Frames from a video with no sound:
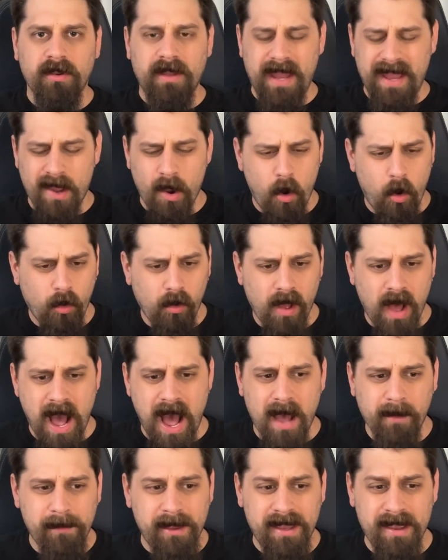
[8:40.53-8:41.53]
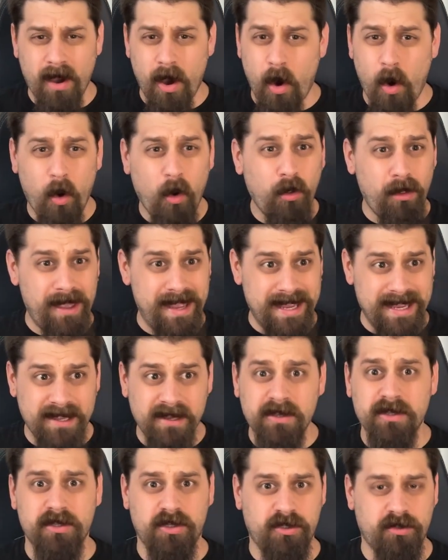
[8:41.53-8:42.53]
a whole hobby, a whole
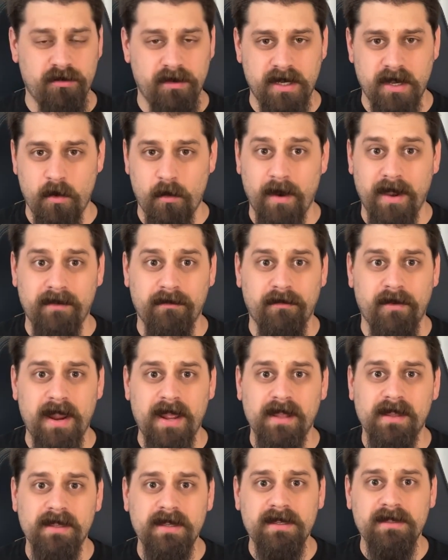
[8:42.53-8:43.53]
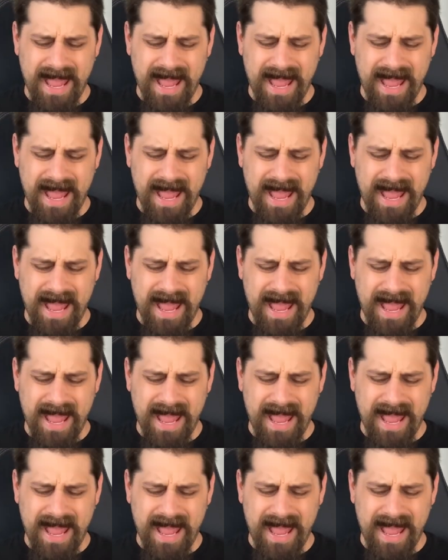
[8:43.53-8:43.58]
industry, quite frankly,